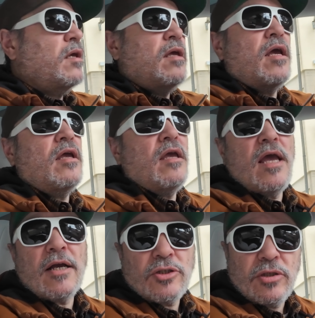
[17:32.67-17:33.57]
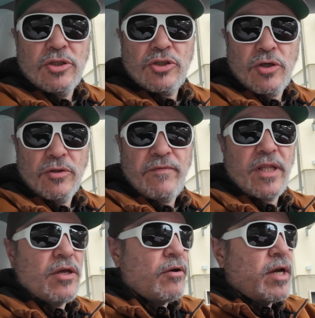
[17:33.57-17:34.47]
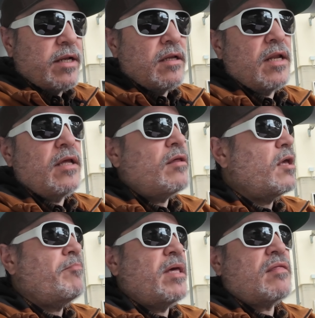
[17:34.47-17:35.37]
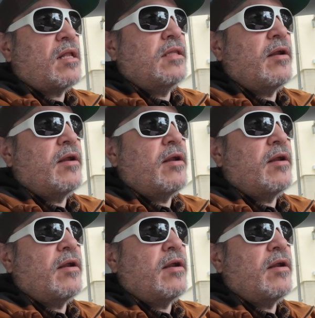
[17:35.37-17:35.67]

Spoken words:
It actually showed the video and it basically,